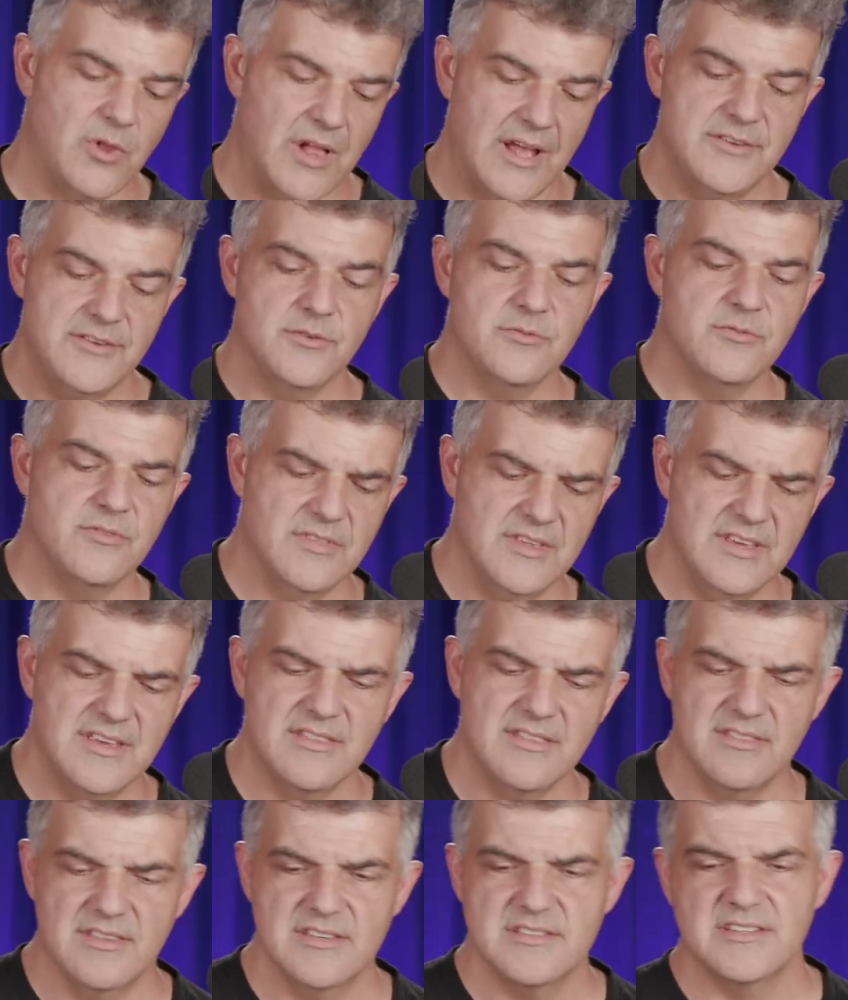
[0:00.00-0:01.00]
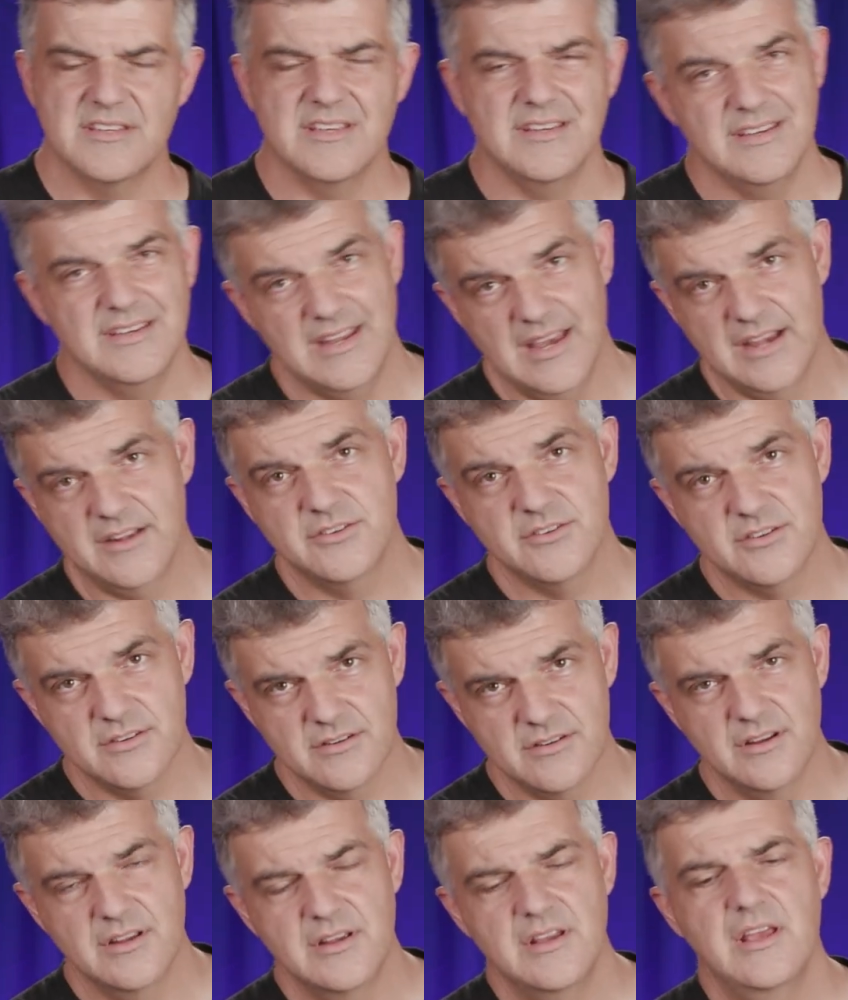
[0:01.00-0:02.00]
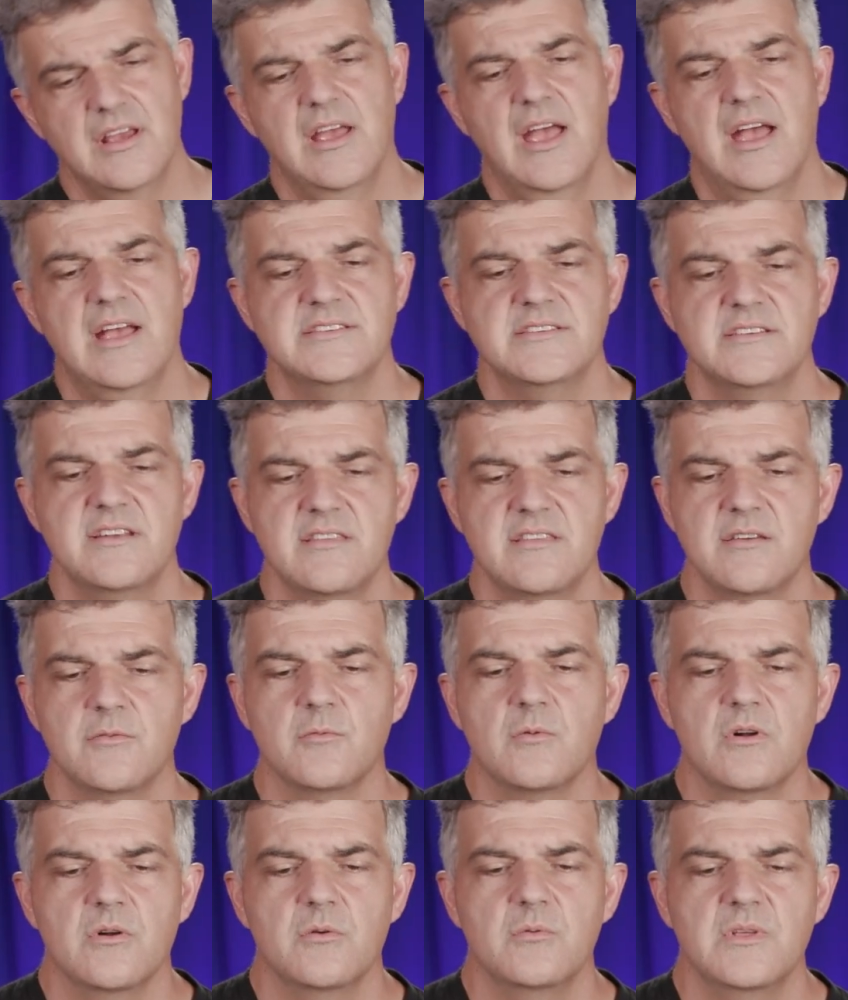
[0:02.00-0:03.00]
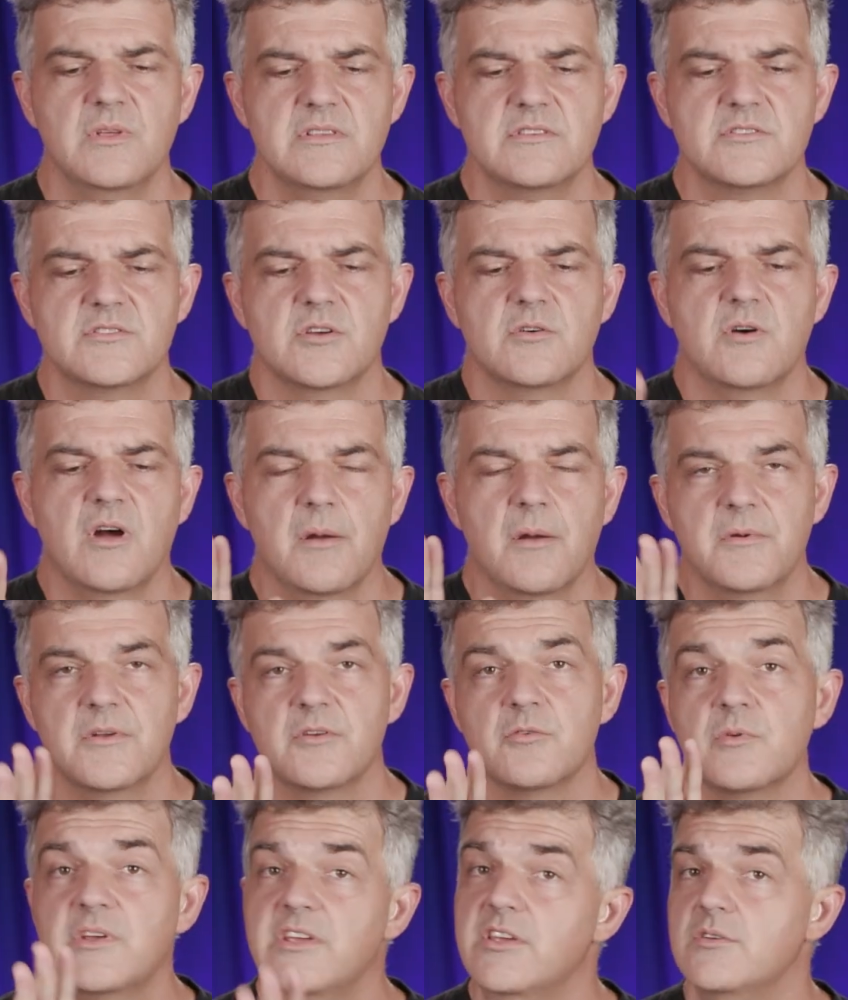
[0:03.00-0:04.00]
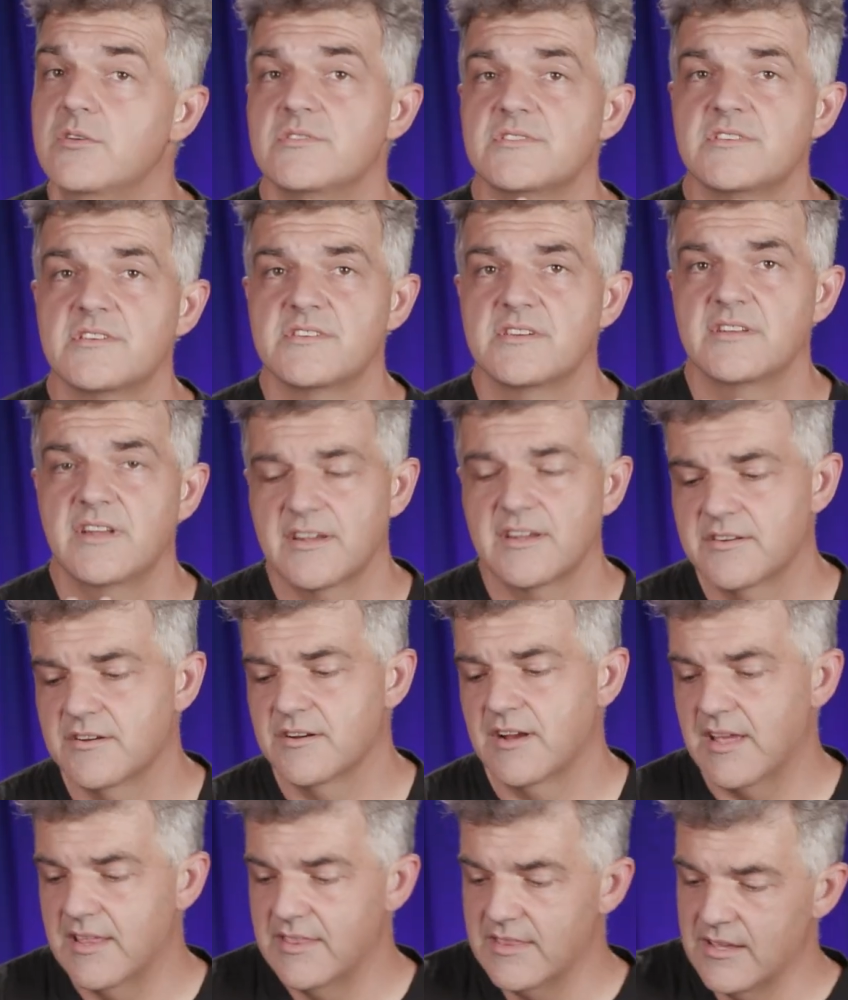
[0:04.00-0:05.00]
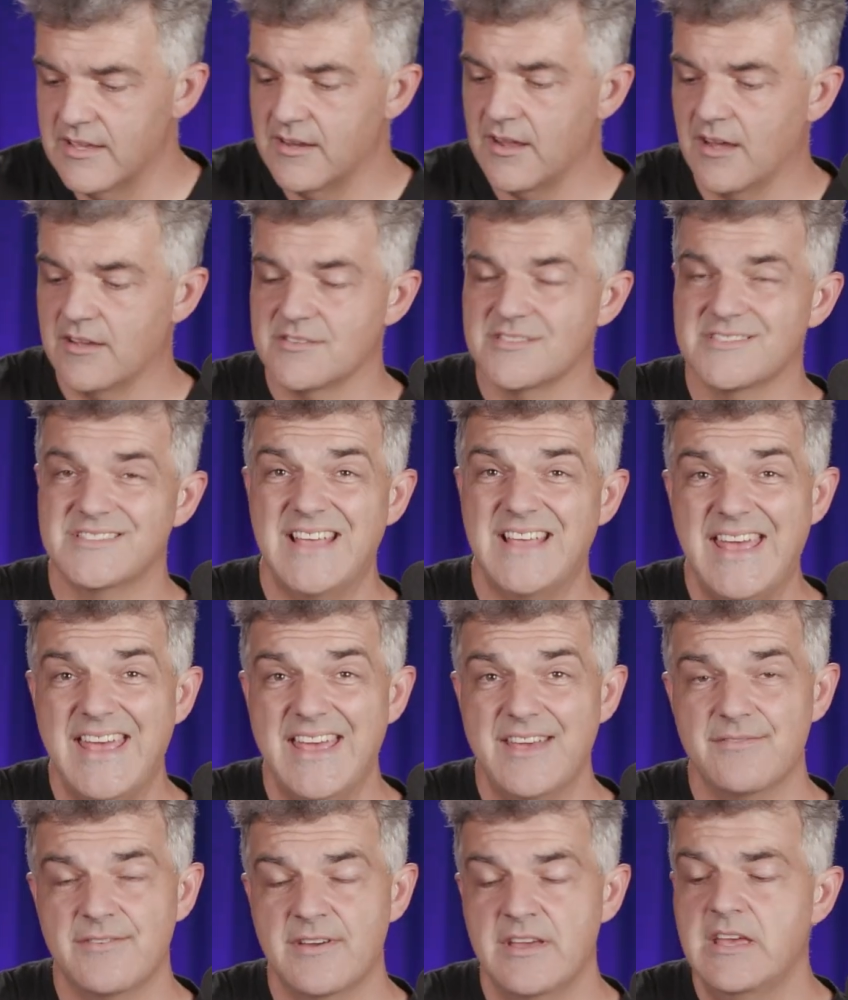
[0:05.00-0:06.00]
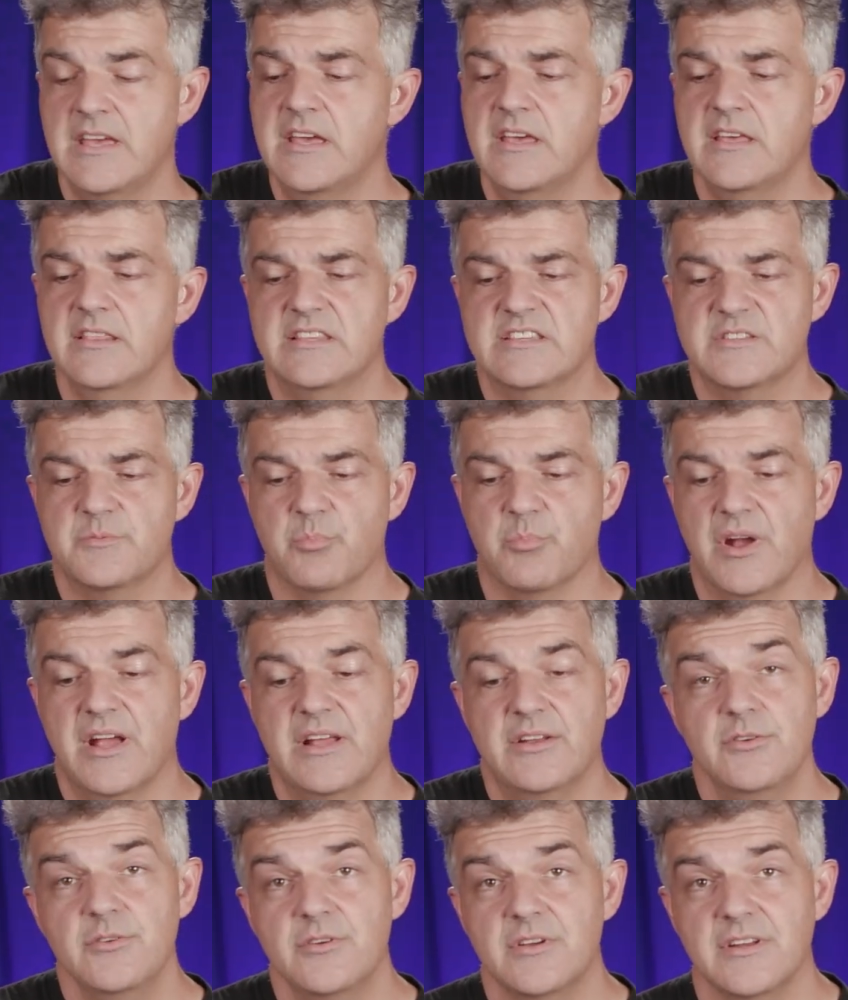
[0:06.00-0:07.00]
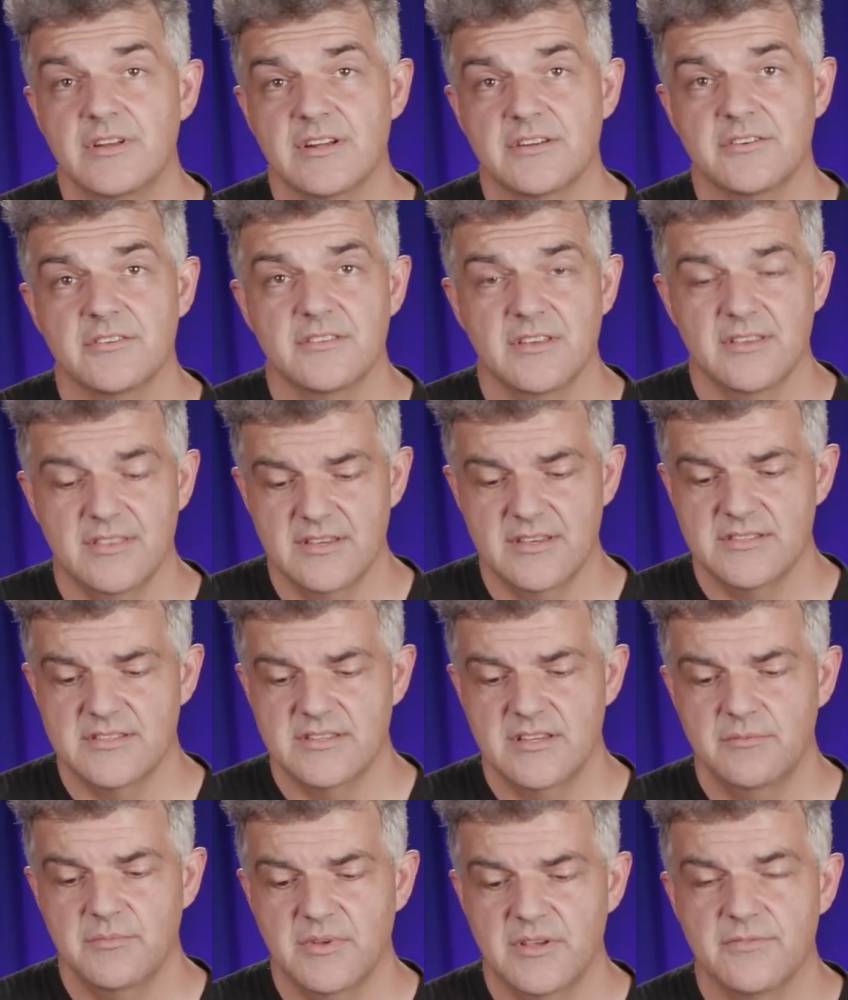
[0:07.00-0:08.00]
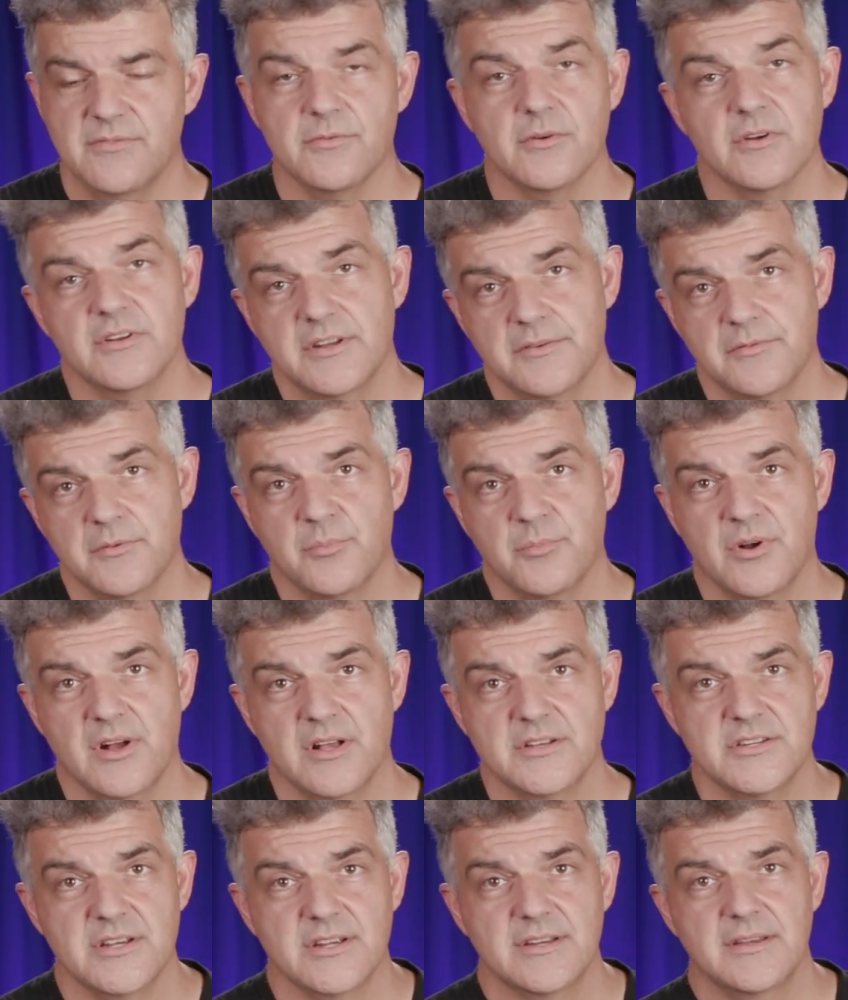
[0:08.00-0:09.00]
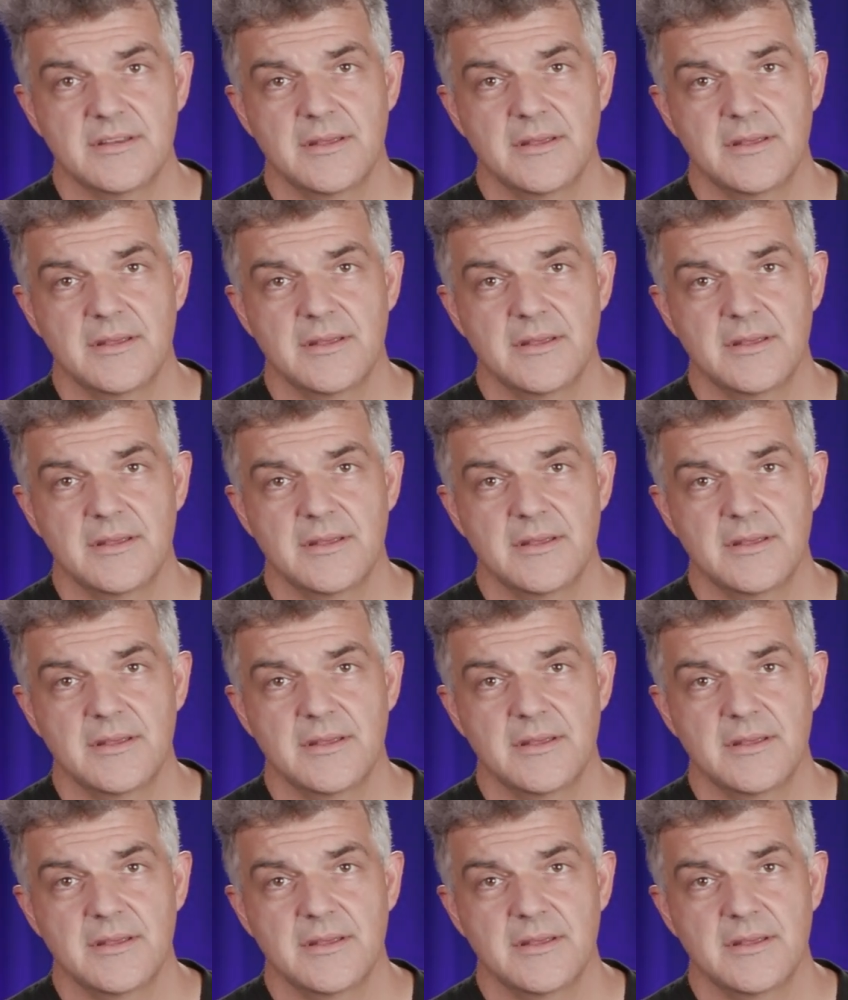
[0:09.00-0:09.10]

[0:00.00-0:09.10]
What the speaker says: I don't think this connector has anything wrong with it, so I'm gonna reuse this connector, and then I'll save this brand new connector that they sent me for a different project.